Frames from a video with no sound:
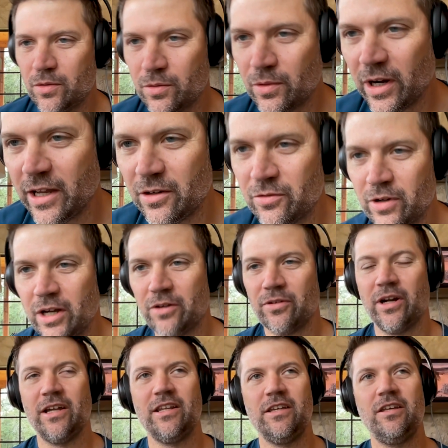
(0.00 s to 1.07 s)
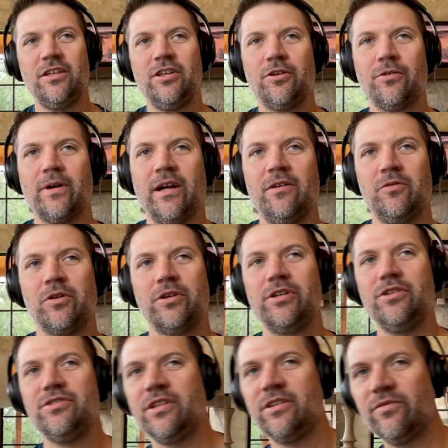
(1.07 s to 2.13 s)
Right, right, right. You're right. We're
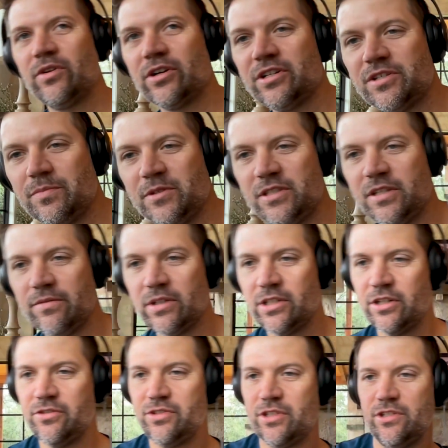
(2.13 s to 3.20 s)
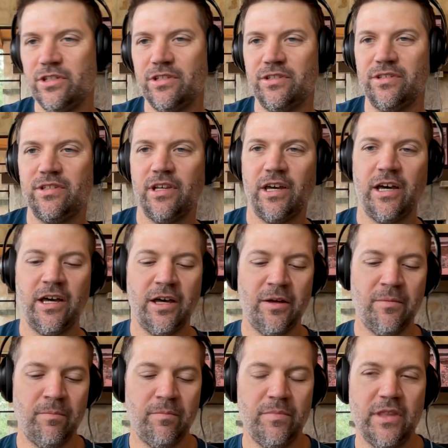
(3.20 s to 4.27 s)
using very specific dosages.
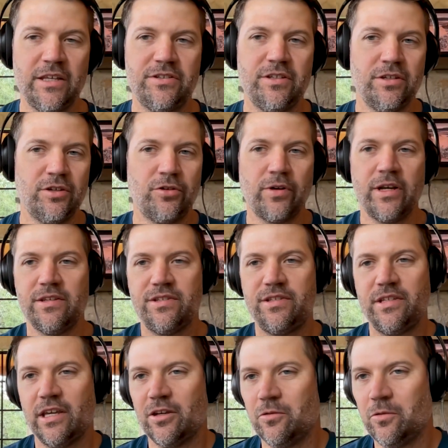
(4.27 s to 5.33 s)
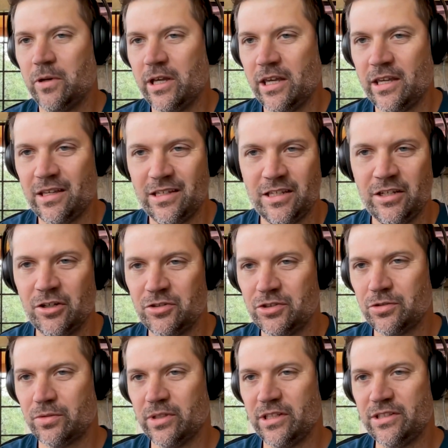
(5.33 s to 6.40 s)
Um, that's a great segue, you know,
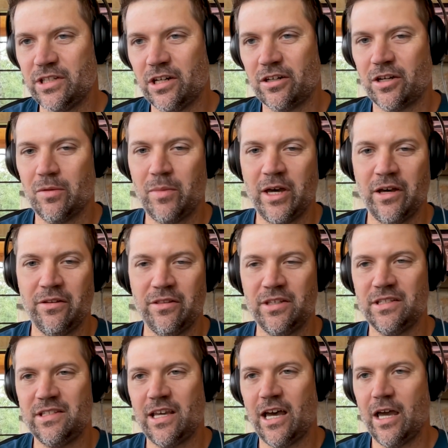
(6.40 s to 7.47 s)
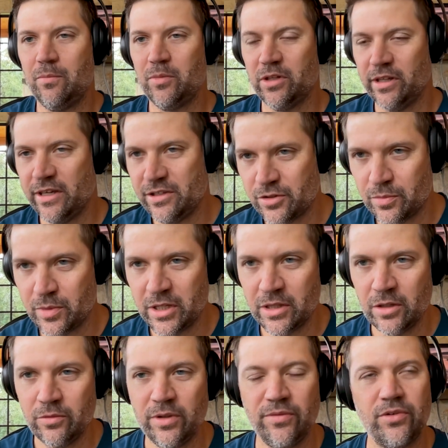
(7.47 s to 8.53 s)
to really talk about the type of laser beam
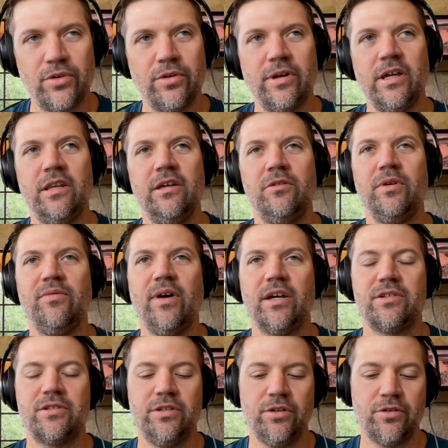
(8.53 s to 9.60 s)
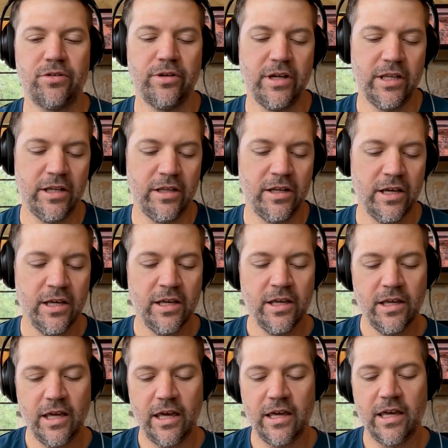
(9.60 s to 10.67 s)
that we've created. We've actually created
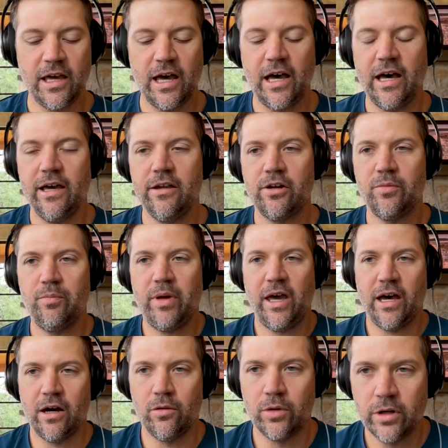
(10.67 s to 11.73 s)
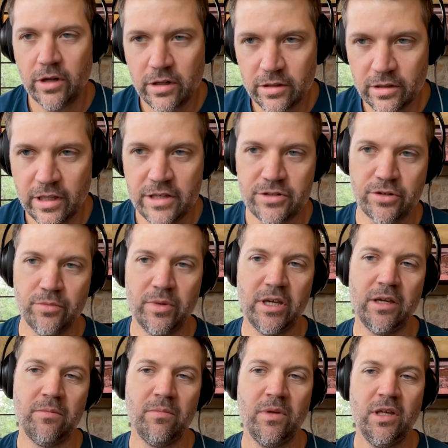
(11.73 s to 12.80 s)
a higher power laser
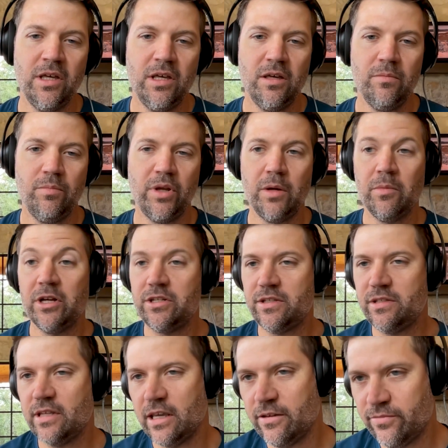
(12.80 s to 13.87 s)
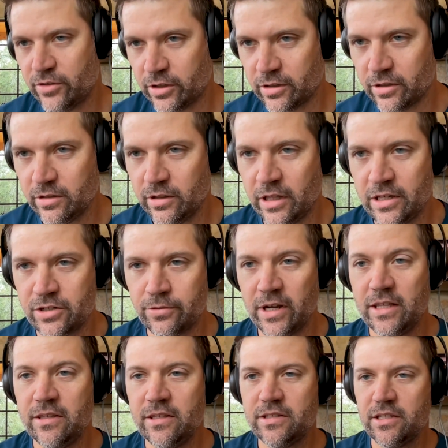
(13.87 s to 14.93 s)
beam, but a much safer laser, right?
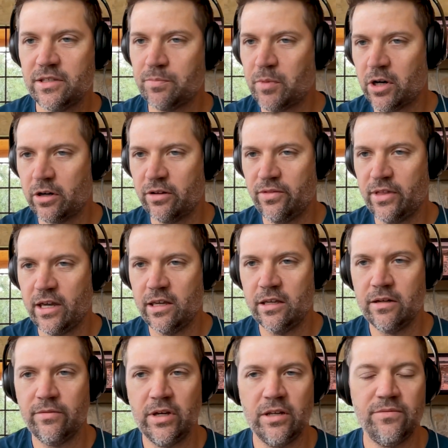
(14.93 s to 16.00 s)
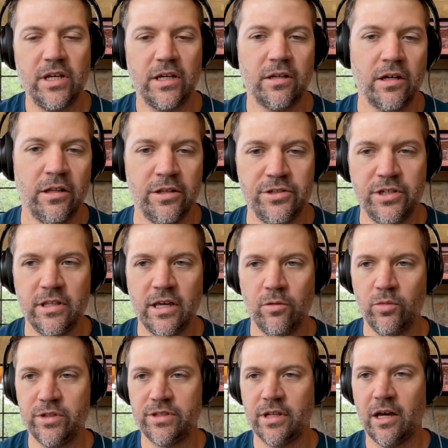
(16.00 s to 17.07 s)
And this is part of that innovative technology that
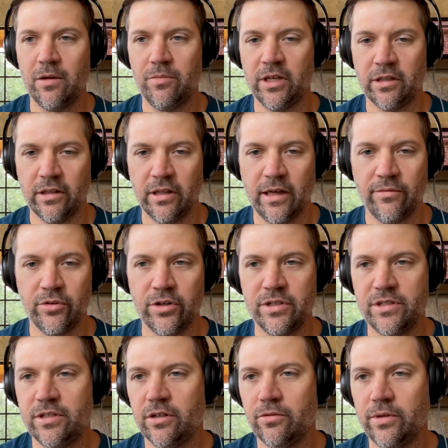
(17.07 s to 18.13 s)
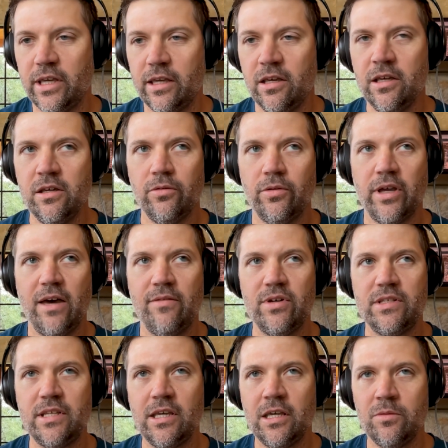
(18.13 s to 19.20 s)
was not being leveraged. So we we have a
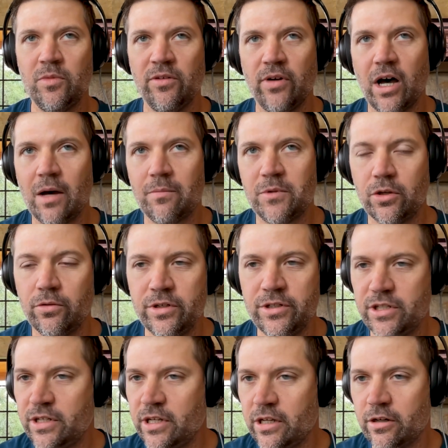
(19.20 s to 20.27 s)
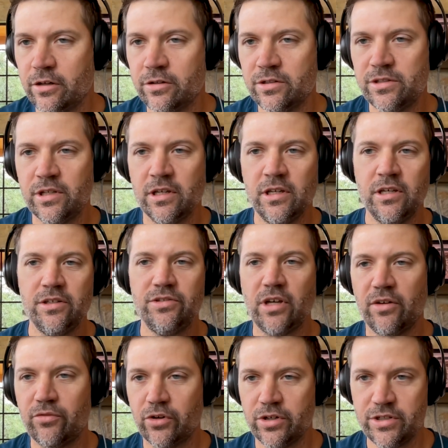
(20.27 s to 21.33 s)
team of optical engineers,
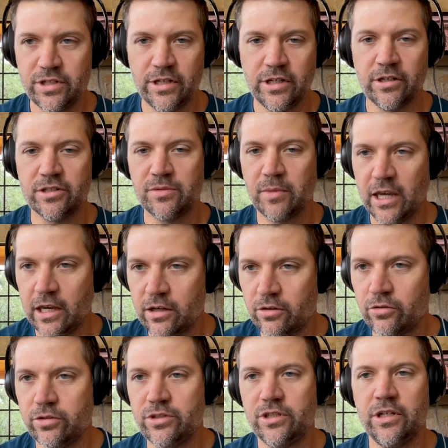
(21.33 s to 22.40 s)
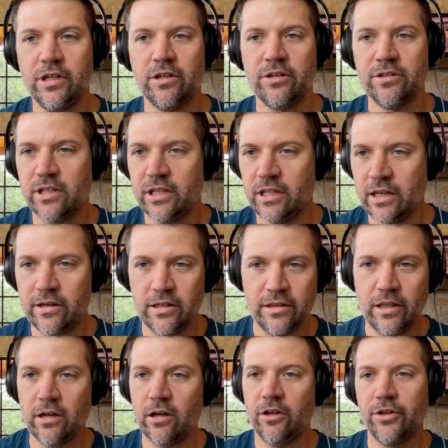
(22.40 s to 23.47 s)
software engineers, mechanical engineers, and they
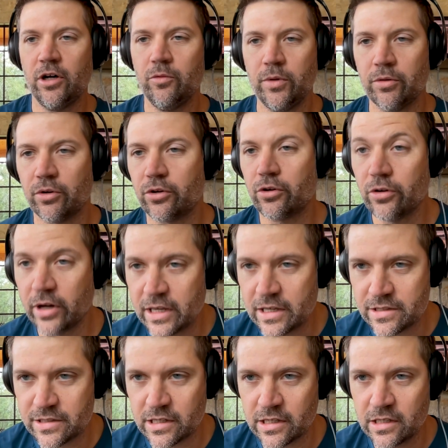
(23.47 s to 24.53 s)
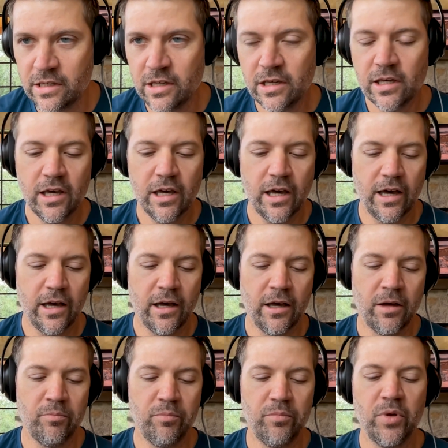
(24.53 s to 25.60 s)
they all thought we were crazy.
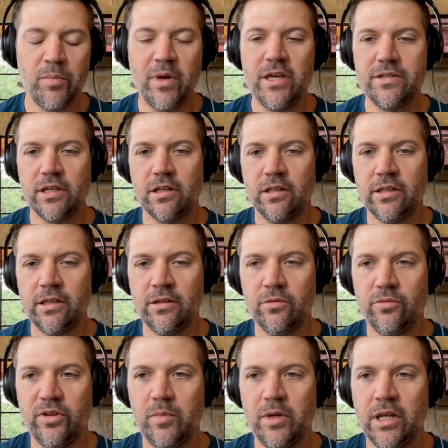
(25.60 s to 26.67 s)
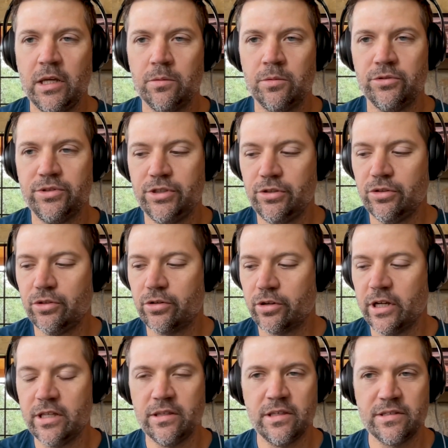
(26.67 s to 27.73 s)
Um, but basically, we've been able to
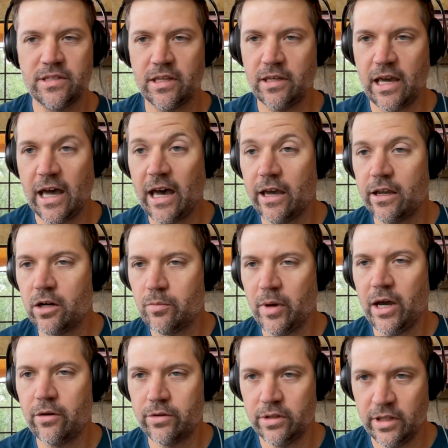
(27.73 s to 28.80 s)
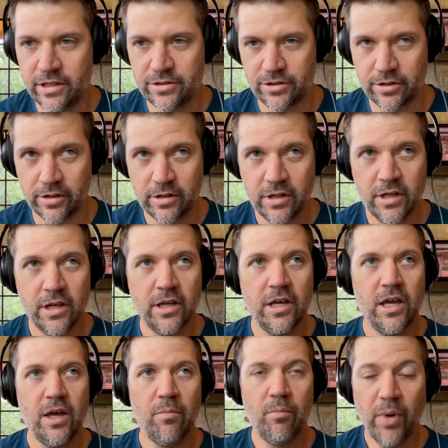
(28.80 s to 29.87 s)
create this higher powered laser
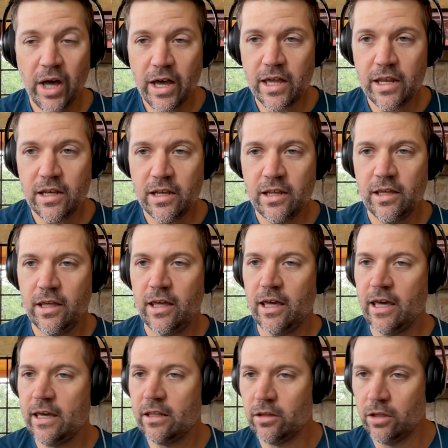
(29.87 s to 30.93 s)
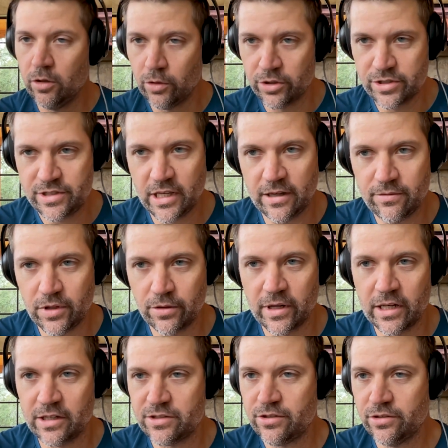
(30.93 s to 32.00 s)
but a lower safety
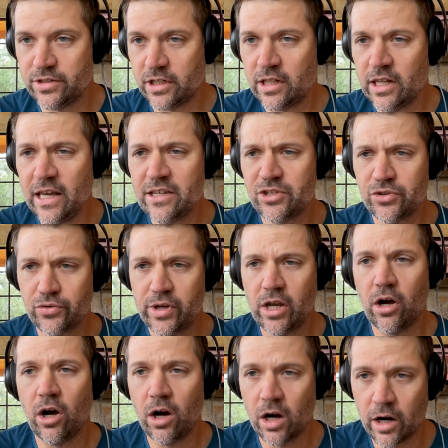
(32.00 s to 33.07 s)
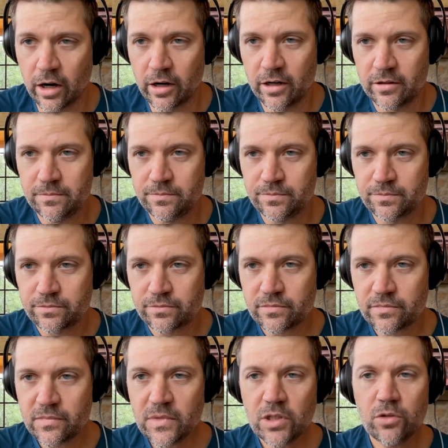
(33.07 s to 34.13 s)
rating. So it's a class 3R,
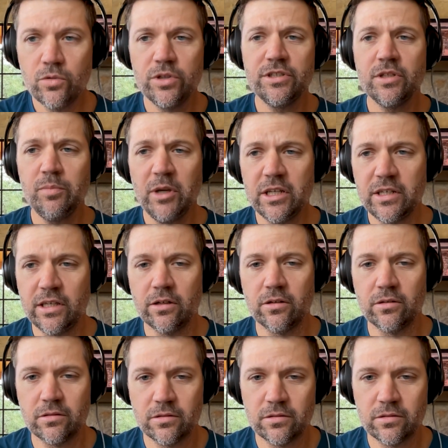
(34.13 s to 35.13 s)
which is a big deal.